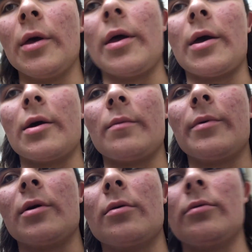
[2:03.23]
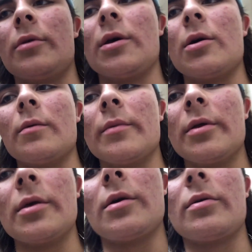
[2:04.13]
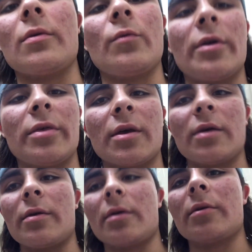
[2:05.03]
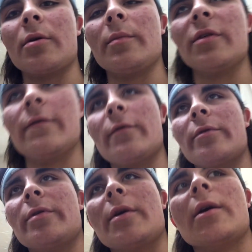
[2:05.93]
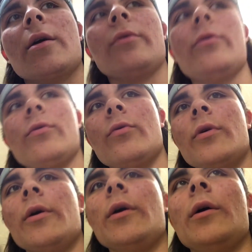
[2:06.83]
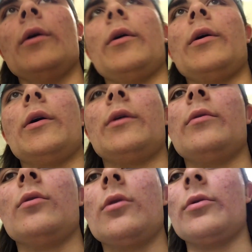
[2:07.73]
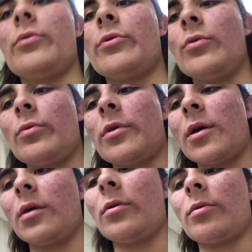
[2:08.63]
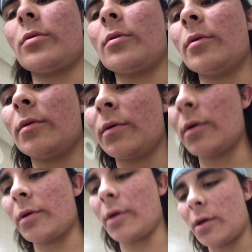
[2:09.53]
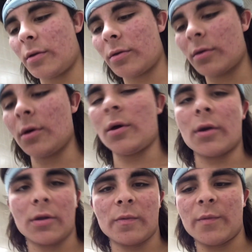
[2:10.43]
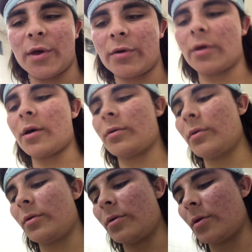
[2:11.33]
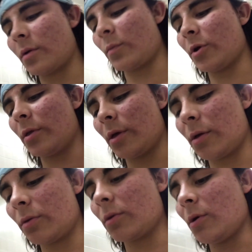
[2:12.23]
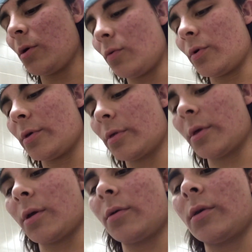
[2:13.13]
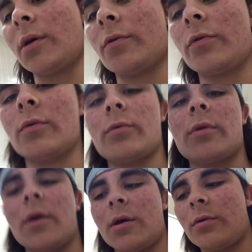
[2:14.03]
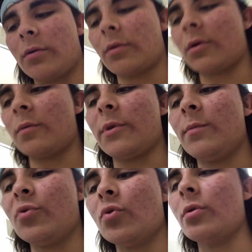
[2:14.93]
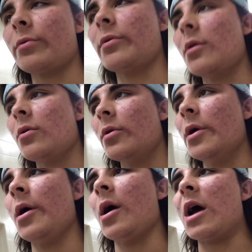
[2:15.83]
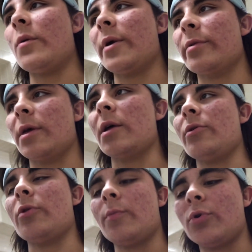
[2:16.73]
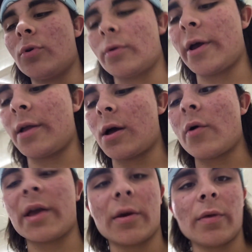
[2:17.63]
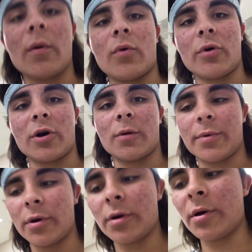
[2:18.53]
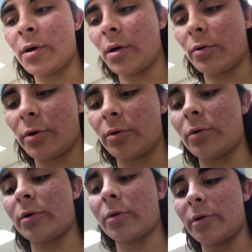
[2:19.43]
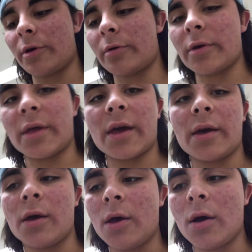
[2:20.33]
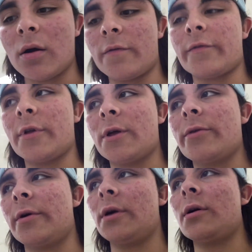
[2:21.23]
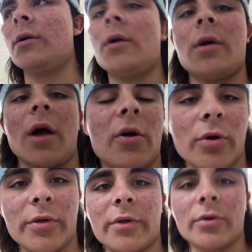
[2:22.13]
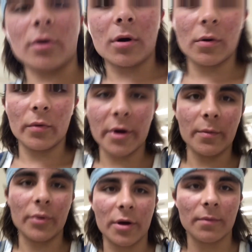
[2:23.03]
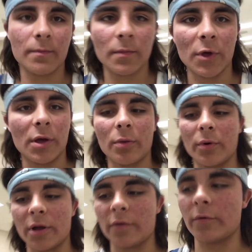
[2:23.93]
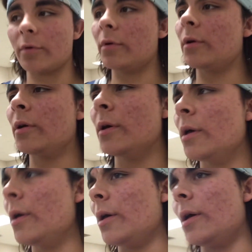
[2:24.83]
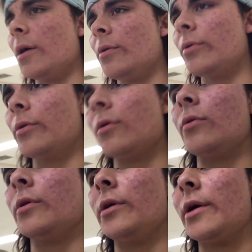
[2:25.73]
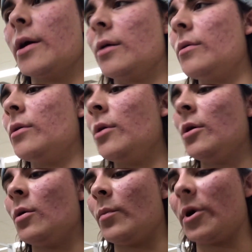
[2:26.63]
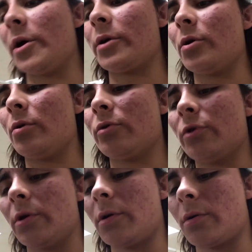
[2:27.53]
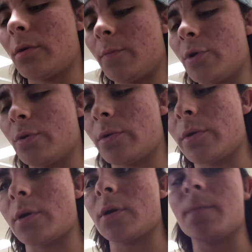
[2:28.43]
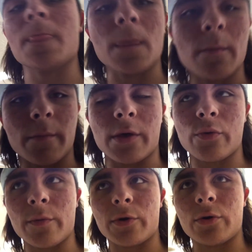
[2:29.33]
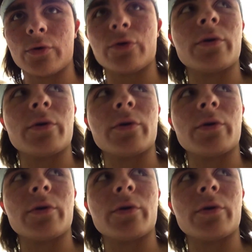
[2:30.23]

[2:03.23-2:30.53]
and apparently on Mondays and Wednesdays, that's going to be the first thing I do. And on Tuesdays, it's going to be my classes, and on Mondays, Wednesdays, and Thursdays, it's going to be pool. So I'm about to head to the pool right now. I guess I woke up a little earlier today, all for nothing. I learned that the hard way, but it's whatever. And so, yeah, my coach is supposed to my swim coach